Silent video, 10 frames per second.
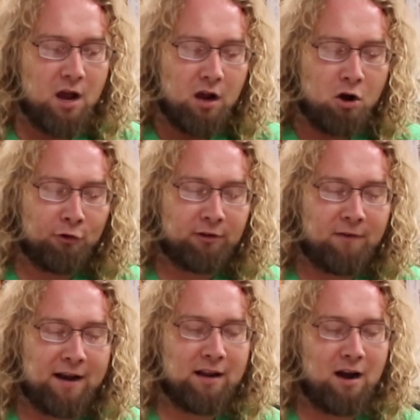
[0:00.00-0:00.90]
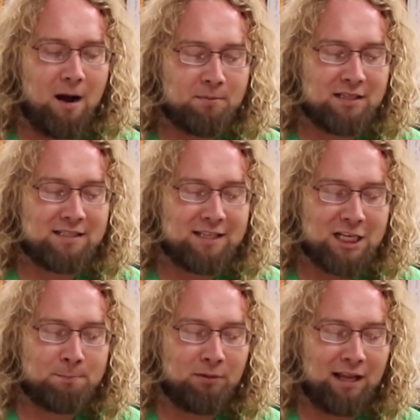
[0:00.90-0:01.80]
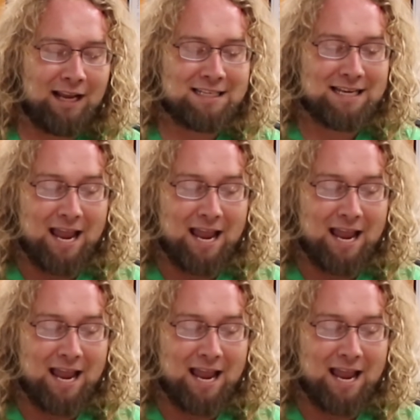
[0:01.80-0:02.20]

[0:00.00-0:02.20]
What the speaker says: cultivating up to 6 plants,